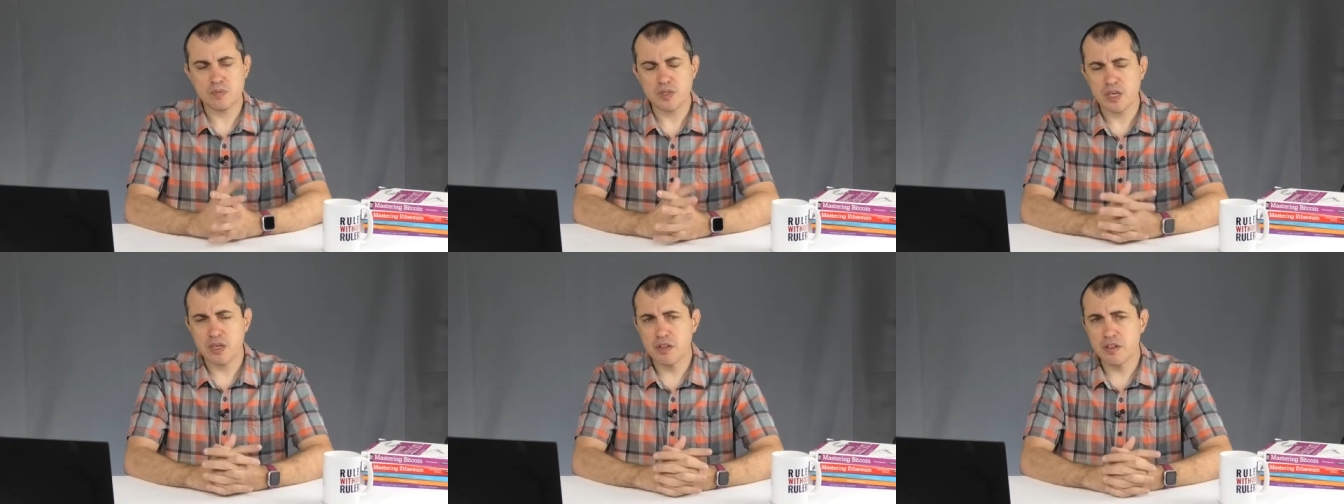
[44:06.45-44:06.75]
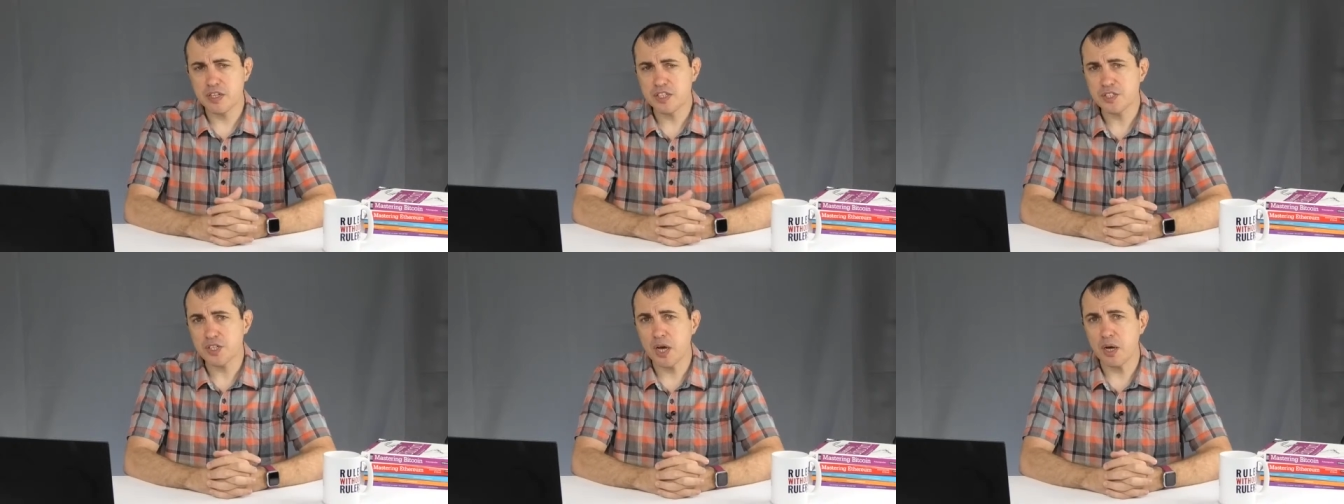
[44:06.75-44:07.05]

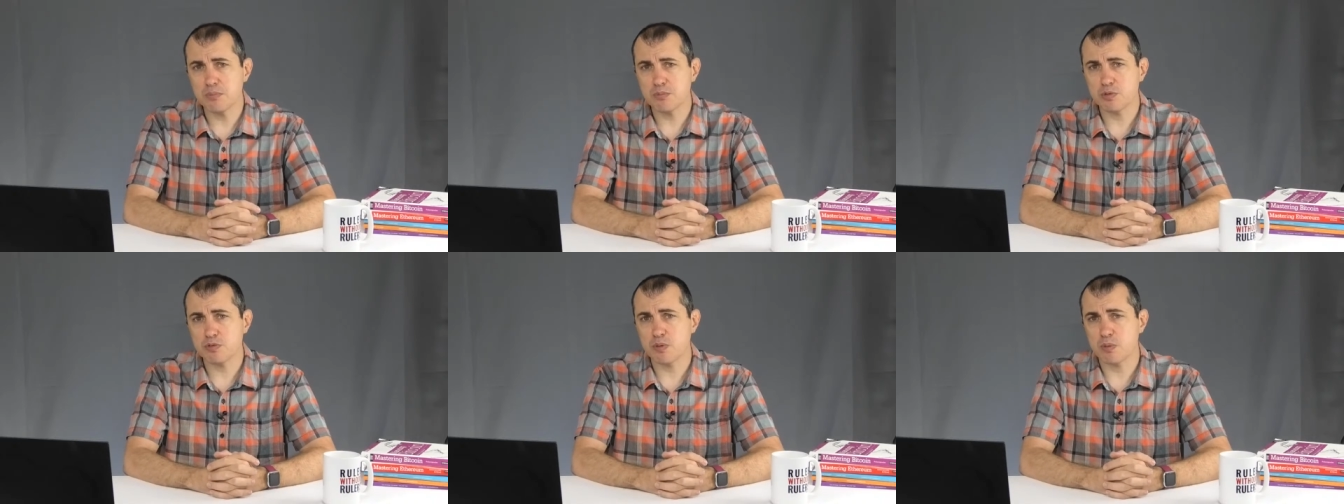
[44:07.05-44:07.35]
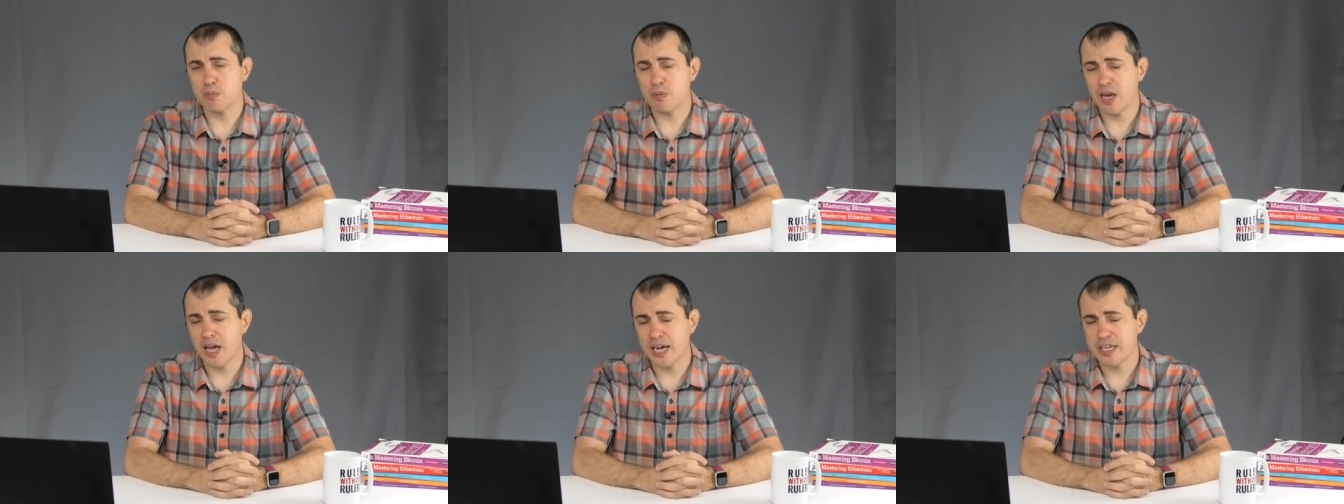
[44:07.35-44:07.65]
This comes
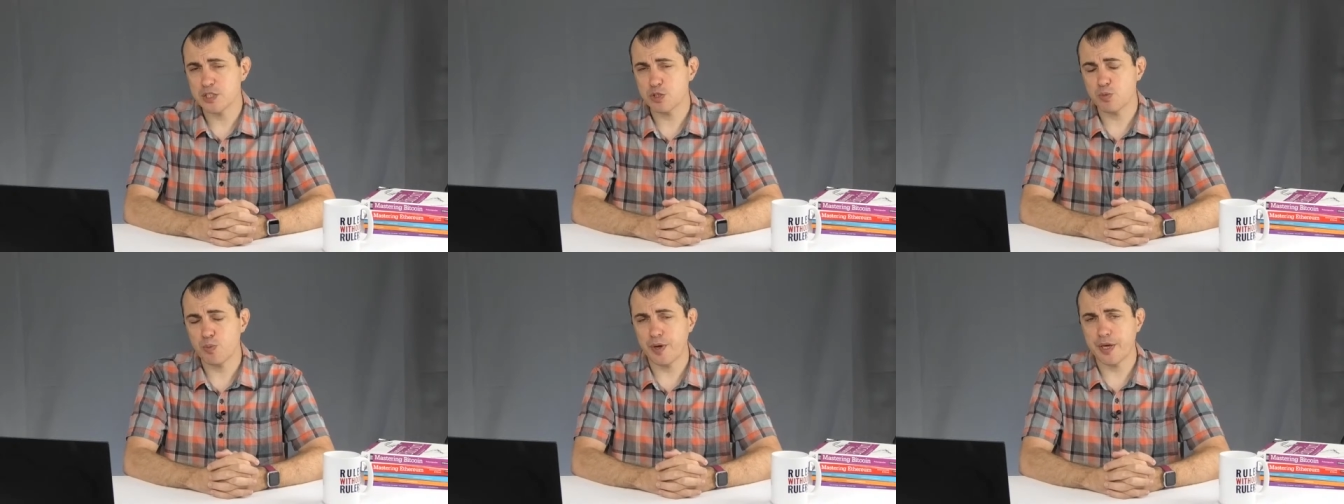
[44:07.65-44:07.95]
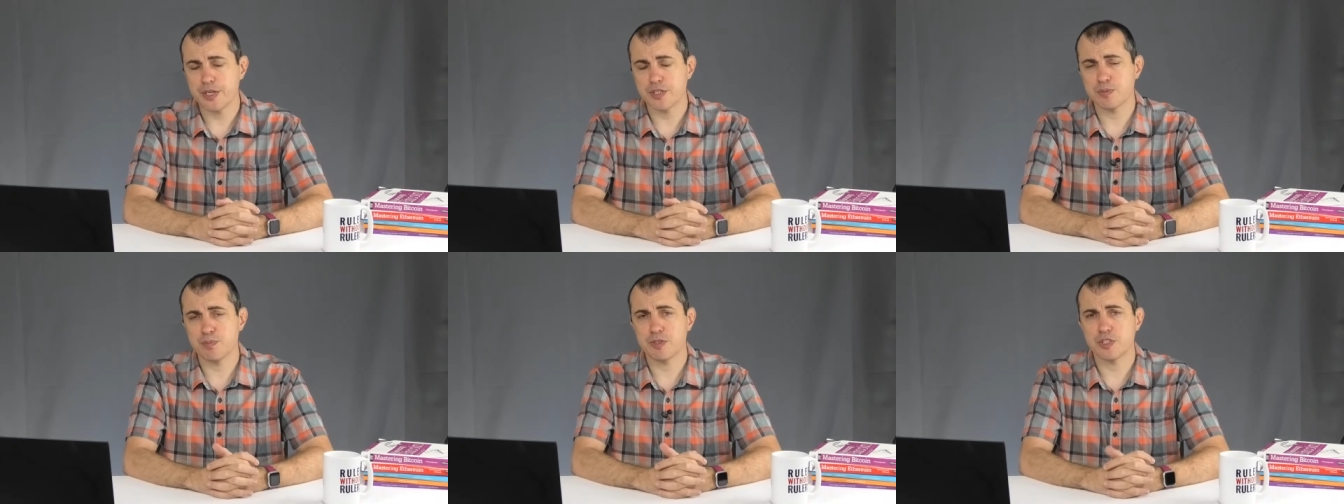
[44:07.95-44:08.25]
from last
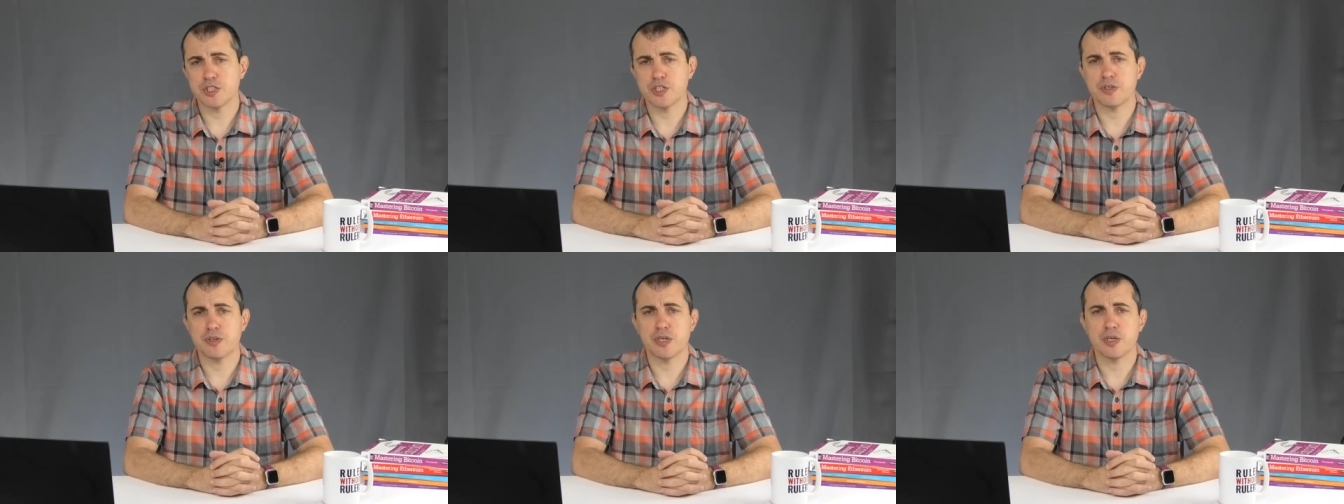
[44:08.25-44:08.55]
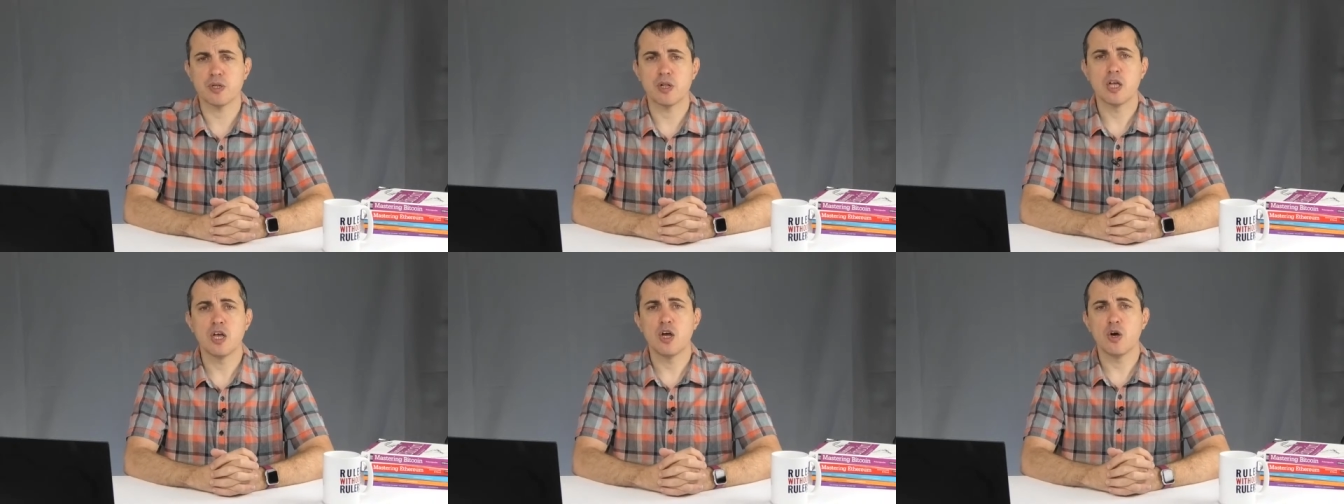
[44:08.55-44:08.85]
week's material.